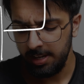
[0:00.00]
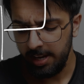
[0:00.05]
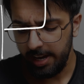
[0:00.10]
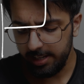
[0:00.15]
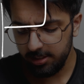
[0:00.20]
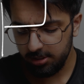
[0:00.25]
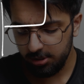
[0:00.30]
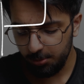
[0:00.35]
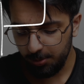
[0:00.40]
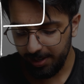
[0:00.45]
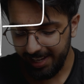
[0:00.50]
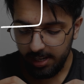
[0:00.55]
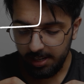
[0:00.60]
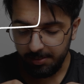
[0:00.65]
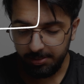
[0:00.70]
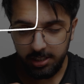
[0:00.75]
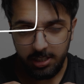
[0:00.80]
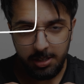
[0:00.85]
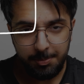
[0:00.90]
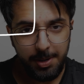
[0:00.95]
And so
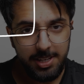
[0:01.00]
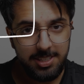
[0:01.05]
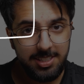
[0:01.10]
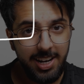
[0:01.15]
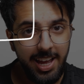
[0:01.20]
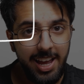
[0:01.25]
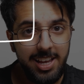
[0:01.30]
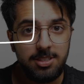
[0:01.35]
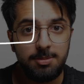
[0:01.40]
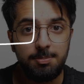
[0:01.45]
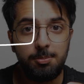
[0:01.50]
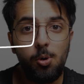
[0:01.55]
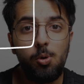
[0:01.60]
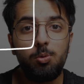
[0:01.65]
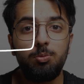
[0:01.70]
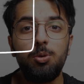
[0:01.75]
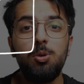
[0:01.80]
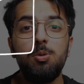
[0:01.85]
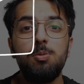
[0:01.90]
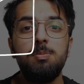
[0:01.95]
if the capacitor has more
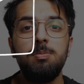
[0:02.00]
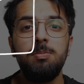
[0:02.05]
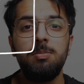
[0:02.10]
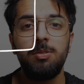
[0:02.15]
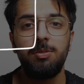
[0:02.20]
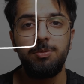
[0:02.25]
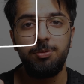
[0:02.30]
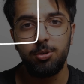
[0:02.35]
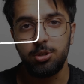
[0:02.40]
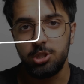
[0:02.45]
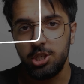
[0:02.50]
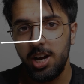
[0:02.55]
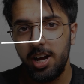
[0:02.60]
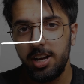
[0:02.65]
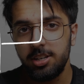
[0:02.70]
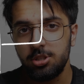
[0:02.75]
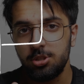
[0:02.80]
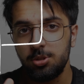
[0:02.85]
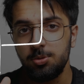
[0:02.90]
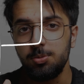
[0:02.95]
room for
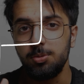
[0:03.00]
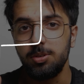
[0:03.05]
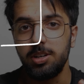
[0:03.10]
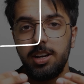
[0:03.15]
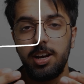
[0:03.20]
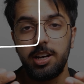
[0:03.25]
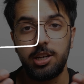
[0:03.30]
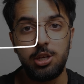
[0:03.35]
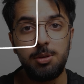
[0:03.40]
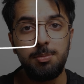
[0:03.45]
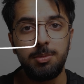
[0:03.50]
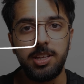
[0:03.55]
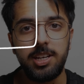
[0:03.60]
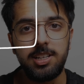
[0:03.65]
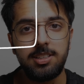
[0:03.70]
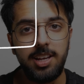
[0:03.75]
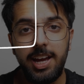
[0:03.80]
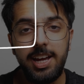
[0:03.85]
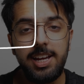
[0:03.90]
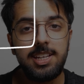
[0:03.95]
charge to
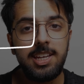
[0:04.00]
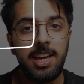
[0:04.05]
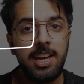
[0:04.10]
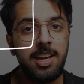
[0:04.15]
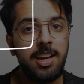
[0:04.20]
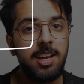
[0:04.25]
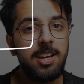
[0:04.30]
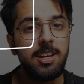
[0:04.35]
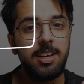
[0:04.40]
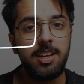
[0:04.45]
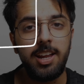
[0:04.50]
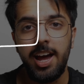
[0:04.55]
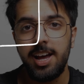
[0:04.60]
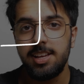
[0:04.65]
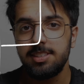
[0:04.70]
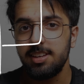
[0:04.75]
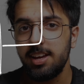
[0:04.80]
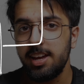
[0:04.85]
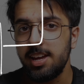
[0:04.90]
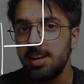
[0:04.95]
accumulate, aka it
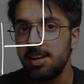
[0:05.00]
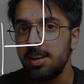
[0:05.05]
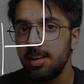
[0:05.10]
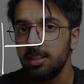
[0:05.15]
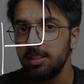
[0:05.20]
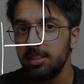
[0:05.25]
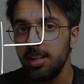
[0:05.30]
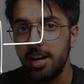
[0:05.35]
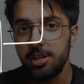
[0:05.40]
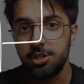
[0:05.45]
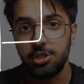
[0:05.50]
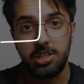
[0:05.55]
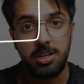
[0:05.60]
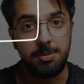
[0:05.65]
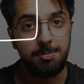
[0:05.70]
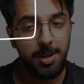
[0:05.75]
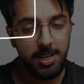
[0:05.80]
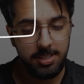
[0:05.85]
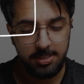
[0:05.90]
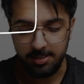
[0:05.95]
has a larger
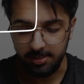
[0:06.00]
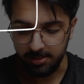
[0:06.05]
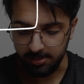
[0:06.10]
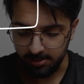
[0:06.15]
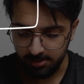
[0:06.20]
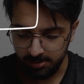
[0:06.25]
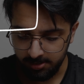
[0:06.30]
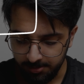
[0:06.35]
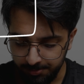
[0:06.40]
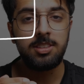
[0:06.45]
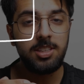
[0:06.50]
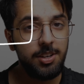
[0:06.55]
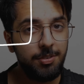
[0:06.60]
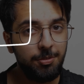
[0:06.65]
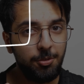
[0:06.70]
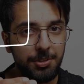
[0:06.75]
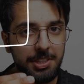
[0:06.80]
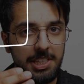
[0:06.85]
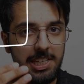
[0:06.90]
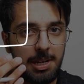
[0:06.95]
capacitance,
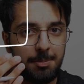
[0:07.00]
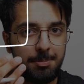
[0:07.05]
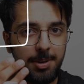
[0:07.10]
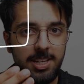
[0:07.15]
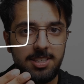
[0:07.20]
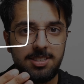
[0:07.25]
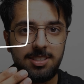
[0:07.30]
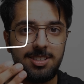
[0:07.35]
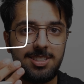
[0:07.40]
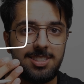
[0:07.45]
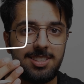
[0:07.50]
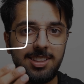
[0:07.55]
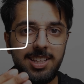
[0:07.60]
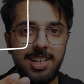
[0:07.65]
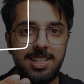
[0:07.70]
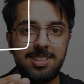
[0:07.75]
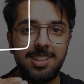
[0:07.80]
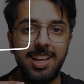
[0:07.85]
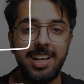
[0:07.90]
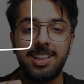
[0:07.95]
therefore the capacitor is
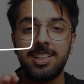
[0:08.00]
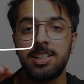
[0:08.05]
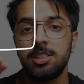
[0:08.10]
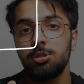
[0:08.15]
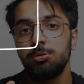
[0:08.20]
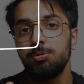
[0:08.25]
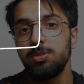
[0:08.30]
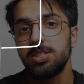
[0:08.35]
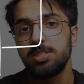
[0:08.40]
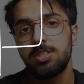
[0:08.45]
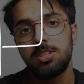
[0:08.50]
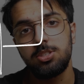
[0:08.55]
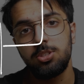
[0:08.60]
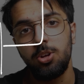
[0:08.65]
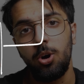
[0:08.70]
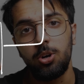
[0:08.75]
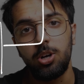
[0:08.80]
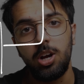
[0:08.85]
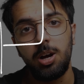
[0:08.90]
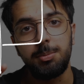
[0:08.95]
less likely to resist
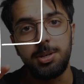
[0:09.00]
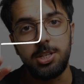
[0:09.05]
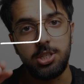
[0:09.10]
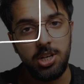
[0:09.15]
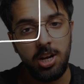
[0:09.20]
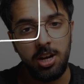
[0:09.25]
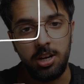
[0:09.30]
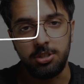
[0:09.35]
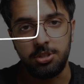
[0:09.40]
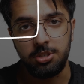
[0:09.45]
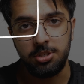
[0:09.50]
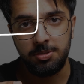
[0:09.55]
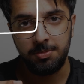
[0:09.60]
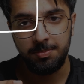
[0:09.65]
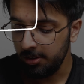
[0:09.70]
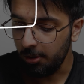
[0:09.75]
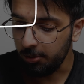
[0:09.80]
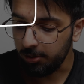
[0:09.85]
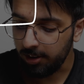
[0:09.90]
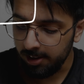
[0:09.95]
oncoming charge,
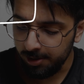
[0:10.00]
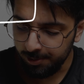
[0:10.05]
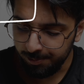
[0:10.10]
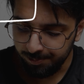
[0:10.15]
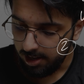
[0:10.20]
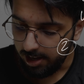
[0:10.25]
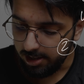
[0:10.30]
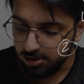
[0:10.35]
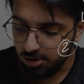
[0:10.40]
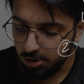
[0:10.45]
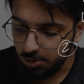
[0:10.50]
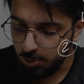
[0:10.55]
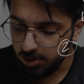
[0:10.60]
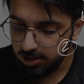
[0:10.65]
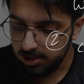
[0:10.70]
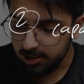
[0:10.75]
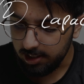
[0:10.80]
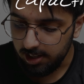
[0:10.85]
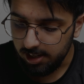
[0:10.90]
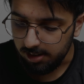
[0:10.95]
okay? And so
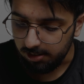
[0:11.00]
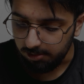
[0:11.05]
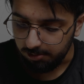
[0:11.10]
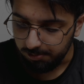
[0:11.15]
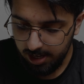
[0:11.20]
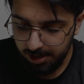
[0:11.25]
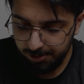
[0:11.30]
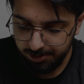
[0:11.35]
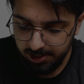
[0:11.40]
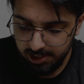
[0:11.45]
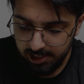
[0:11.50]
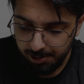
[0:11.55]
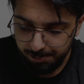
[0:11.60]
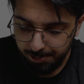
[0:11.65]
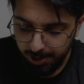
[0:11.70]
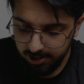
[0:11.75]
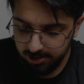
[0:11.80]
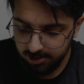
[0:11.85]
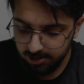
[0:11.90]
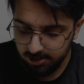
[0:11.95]
once again, if the
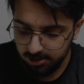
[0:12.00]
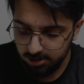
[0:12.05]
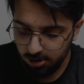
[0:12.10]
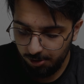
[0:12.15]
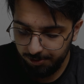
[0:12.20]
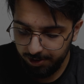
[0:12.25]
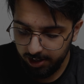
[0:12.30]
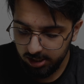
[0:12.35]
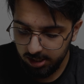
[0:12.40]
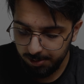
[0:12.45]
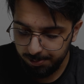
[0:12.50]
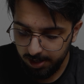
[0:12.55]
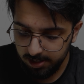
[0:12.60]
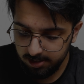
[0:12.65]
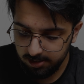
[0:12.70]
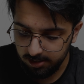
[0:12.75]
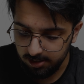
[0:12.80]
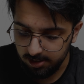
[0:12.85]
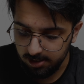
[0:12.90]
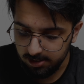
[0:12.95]
capacitance of our
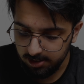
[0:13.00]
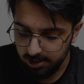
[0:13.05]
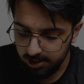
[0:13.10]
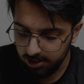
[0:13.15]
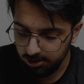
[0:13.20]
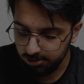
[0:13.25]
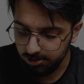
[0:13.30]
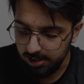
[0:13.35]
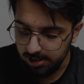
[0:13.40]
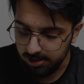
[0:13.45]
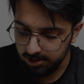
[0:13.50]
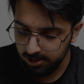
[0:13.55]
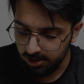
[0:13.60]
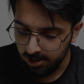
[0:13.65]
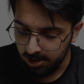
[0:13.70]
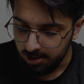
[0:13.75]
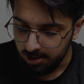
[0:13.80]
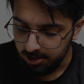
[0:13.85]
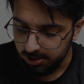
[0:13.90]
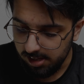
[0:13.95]
capacitor is increased,
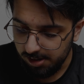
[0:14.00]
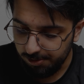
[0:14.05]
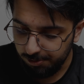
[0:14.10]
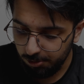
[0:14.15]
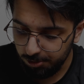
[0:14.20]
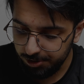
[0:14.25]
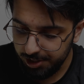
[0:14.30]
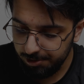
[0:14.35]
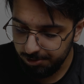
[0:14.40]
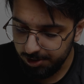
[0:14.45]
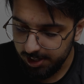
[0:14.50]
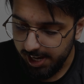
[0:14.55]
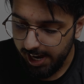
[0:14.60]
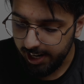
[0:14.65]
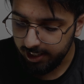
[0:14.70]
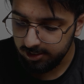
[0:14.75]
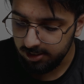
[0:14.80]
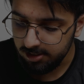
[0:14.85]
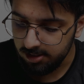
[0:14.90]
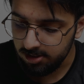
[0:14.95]
therefore the
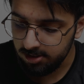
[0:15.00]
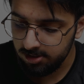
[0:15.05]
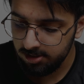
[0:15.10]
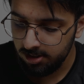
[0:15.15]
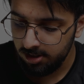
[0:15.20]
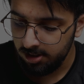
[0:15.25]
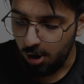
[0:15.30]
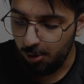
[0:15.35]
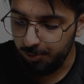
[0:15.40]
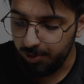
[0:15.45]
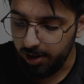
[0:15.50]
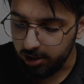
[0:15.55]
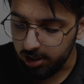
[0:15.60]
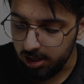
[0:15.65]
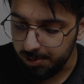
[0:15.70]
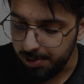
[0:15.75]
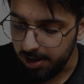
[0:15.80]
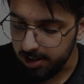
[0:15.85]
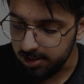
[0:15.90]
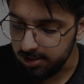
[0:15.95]
reactance of our
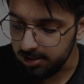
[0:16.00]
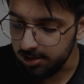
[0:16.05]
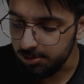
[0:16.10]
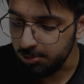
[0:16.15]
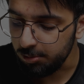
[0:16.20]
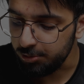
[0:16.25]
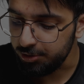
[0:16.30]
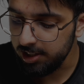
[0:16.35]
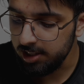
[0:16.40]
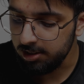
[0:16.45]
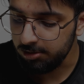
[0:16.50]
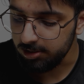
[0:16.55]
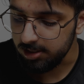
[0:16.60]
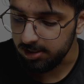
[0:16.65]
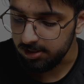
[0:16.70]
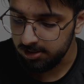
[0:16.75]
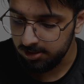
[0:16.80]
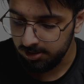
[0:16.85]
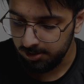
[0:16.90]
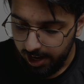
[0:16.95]
capacitor will
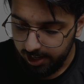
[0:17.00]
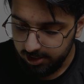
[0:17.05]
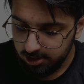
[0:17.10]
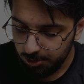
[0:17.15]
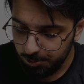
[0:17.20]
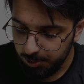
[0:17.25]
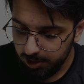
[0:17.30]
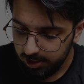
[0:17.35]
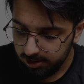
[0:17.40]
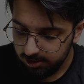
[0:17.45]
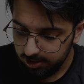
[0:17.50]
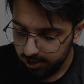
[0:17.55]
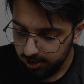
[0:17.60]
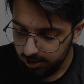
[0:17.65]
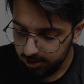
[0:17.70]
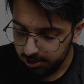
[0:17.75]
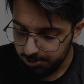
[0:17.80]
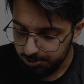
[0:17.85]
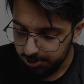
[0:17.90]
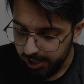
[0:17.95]
decrease. And so we can say
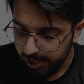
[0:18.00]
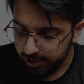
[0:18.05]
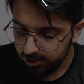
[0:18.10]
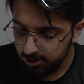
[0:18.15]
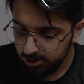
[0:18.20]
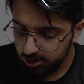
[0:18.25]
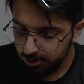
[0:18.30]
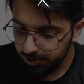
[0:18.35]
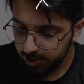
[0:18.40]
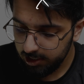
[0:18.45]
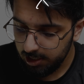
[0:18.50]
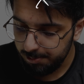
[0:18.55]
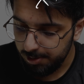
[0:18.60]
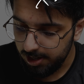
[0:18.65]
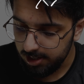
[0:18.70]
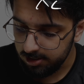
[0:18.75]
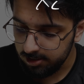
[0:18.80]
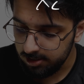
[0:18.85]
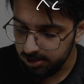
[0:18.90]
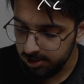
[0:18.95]
that the reactance of our
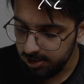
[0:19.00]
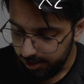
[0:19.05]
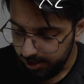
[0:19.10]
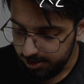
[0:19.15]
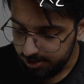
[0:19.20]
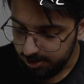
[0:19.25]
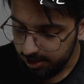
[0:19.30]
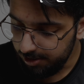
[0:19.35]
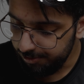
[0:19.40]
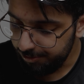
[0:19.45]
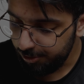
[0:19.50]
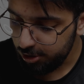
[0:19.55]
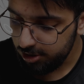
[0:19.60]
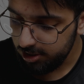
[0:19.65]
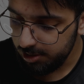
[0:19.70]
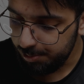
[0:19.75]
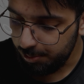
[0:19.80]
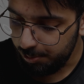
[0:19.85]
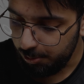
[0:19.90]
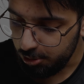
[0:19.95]
capacitor is
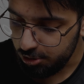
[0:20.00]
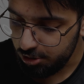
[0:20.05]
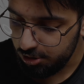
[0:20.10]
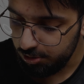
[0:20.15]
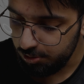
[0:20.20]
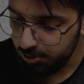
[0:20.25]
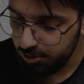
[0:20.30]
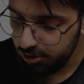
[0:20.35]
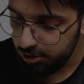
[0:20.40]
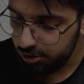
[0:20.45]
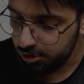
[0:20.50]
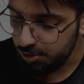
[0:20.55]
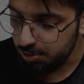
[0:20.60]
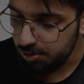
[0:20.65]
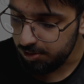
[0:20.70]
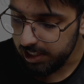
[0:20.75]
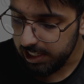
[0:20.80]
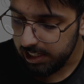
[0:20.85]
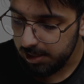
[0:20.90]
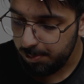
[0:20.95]
inversely proportional
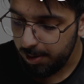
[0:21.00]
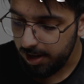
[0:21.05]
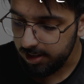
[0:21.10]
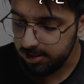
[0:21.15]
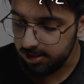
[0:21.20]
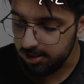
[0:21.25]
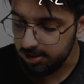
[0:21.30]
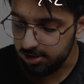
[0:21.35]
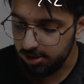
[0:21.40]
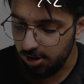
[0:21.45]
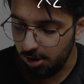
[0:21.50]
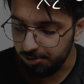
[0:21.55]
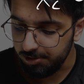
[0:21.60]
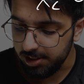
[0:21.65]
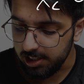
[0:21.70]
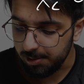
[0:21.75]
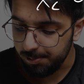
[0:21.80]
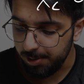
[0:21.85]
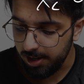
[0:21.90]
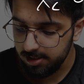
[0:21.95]
to the capacitance of
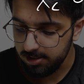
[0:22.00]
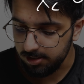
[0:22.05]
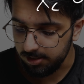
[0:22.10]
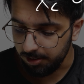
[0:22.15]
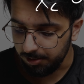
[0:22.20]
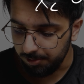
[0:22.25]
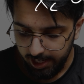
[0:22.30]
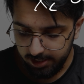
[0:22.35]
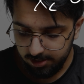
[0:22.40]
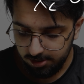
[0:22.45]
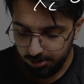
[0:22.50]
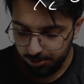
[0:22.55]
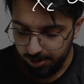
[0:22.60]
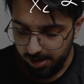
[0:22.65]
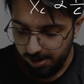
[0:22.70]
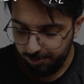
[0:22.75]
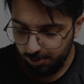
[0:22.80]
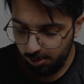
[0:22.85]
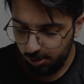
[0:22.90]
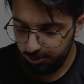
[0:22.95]
the capacitor. And so
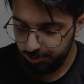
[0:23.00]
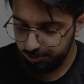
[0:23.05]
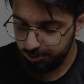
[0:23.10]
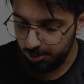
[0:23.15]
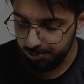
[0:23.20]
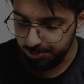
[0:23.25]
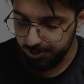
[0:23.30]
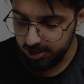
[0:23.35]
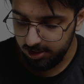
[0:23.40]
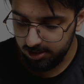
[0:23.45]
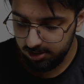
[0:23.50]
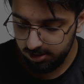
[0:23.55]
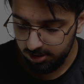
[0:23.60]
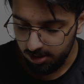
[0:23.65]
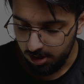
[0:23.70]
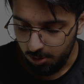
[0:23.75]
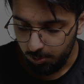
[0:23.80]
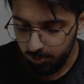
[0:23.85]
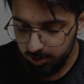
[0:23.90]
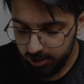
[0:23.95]
therefore, from this,
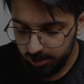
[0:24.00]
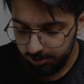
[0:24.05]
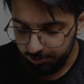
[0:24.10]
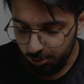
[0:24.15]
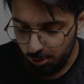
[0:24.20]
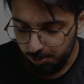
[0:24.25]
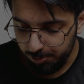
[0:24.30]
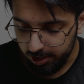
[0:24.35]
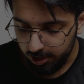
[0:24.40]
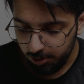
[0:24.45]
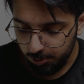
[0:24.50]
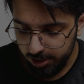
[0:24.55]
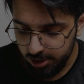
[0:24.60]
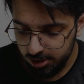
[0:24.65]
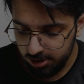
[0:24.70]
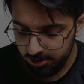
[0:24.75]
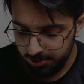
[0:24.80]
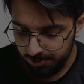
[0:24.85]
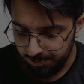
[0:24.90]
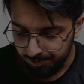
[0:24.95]
we can form an
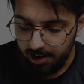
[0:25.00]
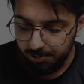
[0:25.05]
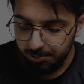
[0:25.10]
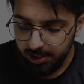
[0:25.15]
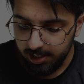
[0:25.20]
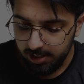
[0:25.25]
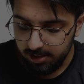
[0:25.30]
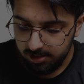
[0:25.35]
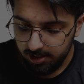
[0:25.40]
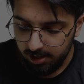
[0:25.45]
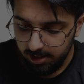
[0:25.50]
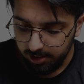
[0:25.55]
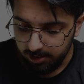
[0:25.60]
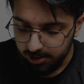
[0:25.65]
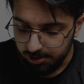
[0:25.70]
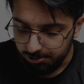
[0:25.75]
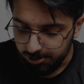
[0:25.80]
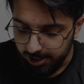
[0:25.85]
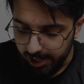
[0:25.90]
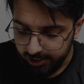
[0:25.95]
equation, and we can say that
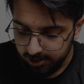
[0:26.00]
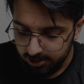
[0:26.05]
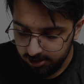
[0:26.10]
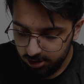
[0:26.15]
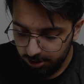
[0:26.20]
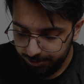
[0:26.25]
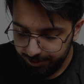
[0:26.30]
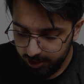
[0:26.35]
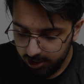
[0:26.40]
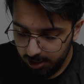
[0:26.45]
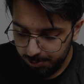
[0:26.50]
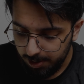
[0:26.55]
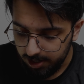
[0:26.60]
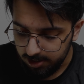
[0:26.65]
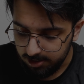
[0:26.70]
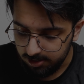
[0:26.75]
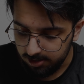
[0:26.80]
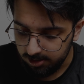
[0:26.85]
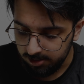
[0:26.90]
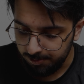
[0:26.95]
the reactance of our
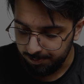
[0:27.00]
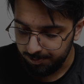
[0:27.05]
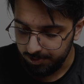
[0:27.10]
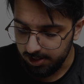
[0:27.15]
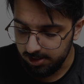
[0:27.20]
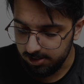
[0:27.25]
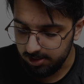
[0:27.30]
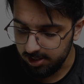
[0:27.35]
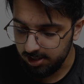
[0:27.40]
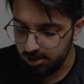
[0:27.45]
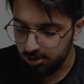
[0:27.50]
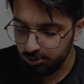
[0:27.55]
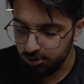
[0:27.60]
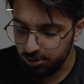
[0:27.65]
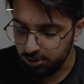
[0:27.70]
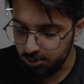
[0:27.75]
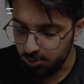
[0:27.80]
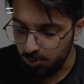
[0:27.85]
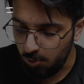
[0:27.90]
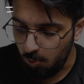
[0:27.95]
capacitor is equal
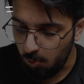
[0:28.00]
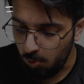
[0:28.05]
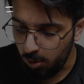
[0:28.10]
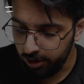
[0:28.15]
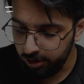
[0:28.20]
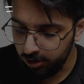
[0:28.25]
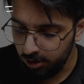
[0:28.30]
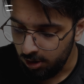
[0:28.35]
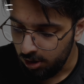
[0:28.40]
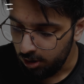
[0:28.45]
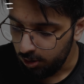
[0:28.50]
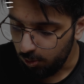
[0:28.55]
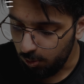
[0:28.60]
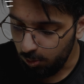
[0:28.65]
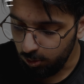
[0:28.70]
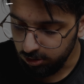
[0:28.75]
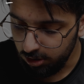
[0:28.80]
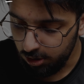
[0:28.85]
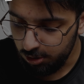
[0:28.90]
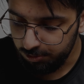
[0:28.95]
to 1
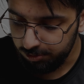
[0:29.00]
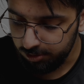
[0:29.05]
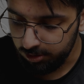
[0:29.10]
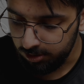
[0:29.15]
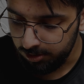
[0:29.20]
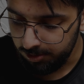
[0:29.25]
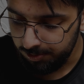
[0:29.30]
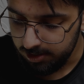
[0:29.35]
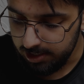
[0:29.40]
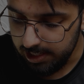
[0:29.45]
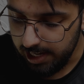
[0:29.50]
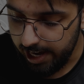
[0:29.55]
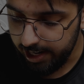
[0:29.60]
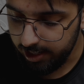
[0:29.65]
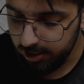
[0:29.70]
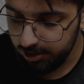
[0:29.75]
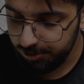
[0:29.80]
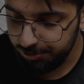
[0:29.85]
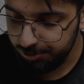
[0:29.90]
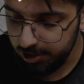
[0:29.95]
all over the
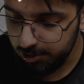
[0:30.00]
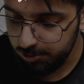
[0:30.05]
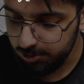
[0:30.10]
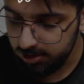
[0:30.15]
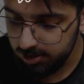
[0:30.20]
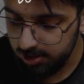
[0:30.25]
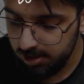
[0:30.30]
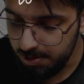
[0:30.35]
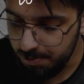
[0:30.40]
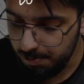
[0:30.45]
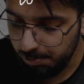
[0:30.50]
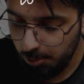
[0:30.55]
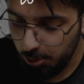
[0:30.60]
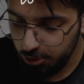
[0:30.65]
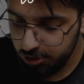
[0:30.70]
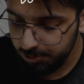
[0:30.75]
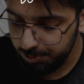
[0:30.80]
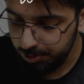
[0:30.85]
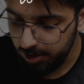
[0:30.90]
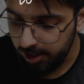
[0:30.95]
angular frequency
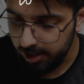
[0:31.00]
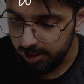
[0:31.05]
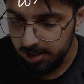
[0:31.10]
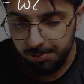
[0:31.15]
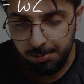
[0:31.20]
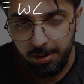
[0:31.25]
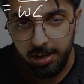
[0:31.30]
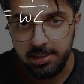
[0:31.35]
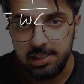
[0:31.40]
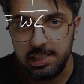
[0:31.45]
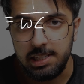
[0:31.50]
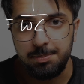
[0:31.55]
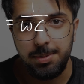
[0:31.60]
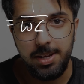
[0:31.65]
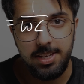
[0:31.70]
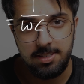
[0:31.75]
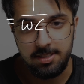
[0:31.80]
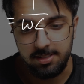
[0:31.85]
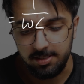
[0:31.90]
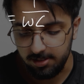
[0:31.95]
multiplied by the
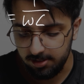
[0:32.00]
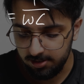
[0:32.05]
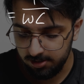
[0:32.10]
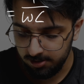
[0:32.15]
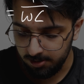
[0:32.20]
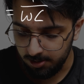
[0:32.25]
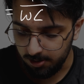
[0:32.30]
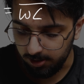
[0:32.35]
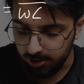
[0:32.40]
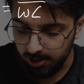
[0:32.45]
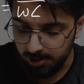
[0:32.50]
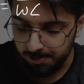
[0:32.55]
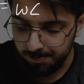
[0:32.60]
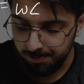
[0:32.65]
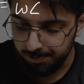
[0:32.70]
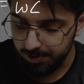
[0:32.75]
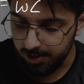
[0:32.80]
capacitance, okay?